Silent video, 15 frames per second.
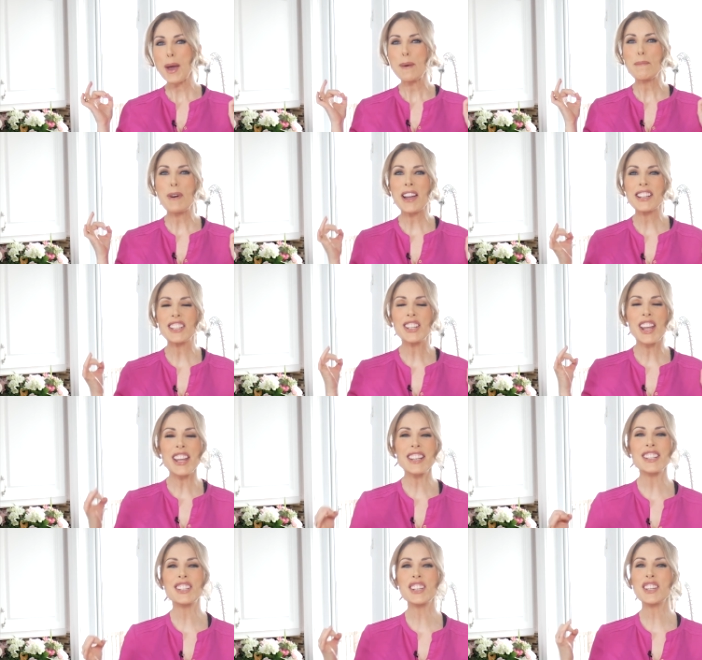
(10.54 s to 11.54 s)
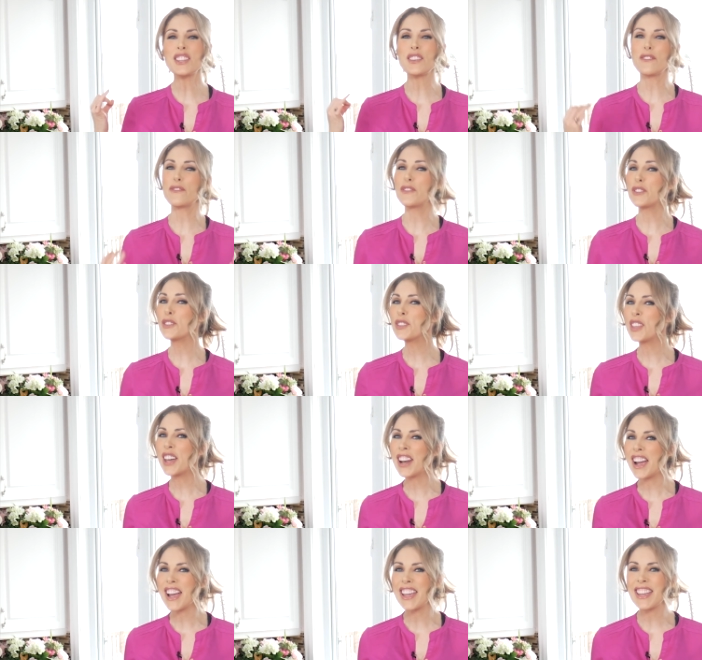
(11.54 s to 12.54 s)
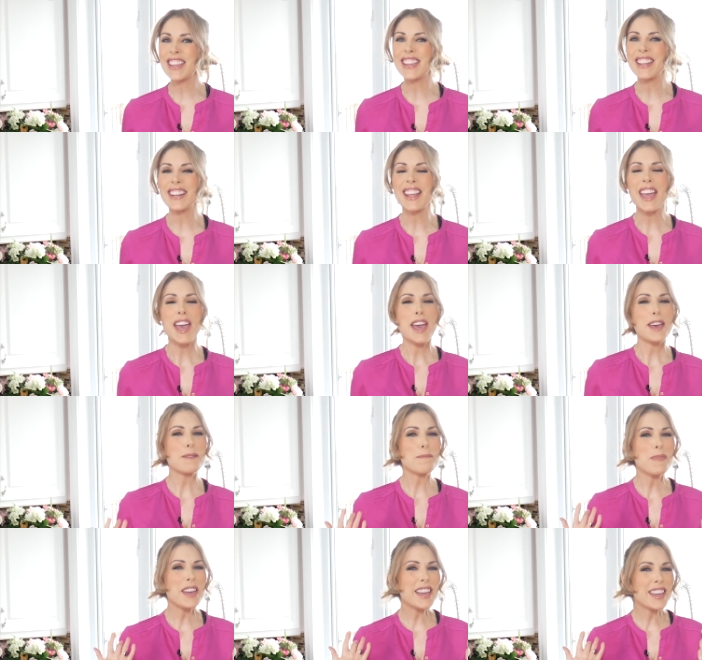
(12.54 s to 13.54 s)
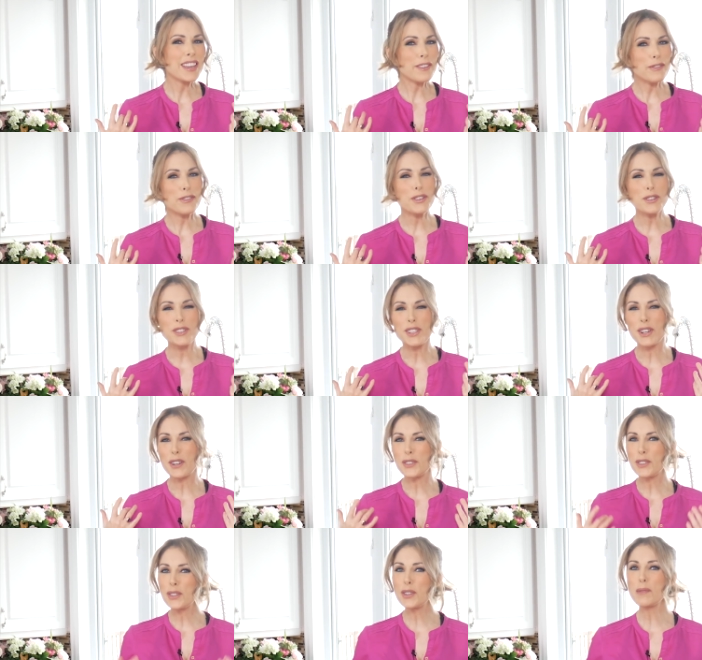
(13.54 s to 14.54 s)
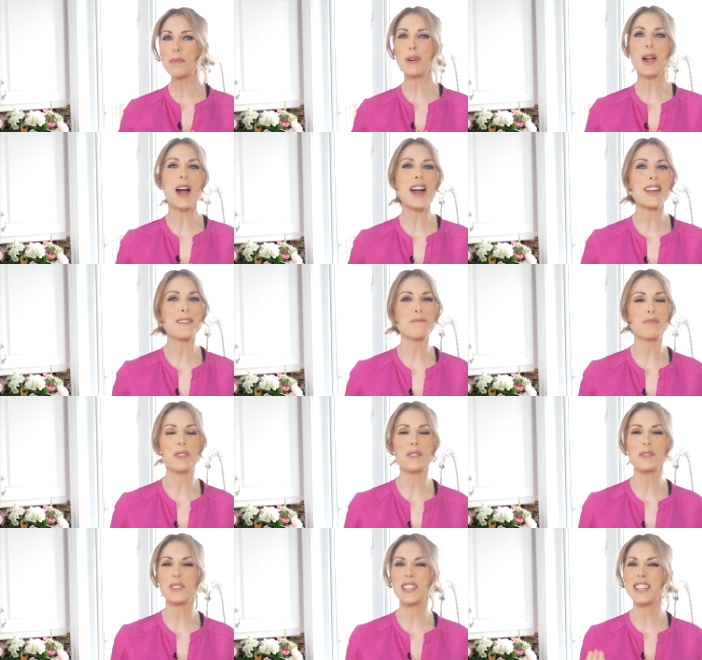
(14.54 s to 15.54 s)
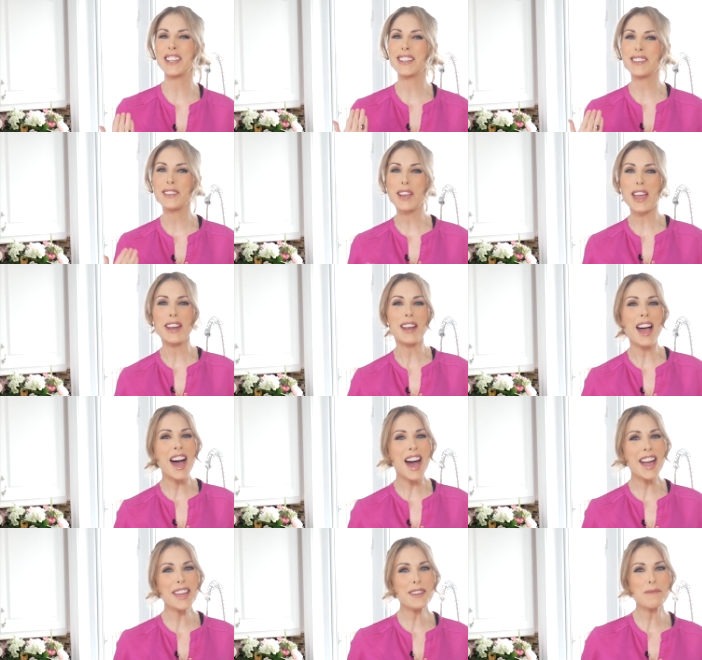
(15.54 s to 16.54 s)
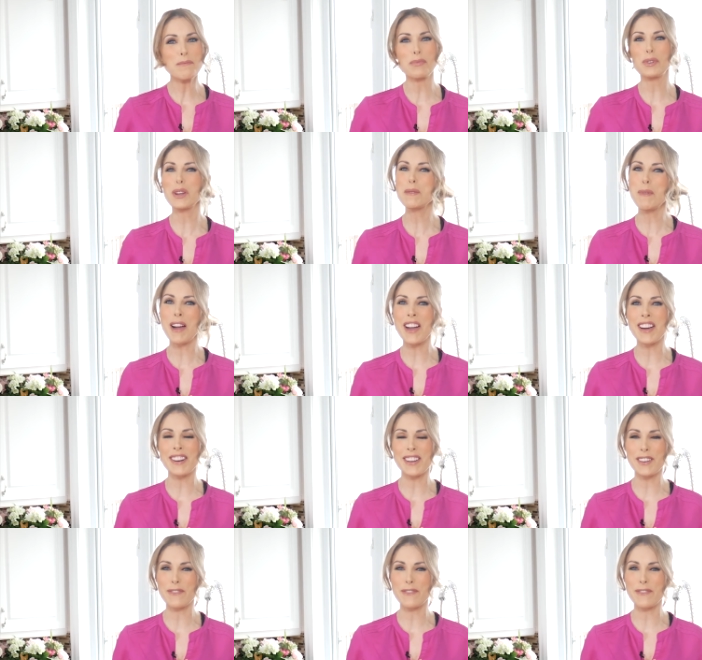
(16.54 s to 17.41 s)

by changing the food that I eat and making foods that are super high in protein and high in prebiotic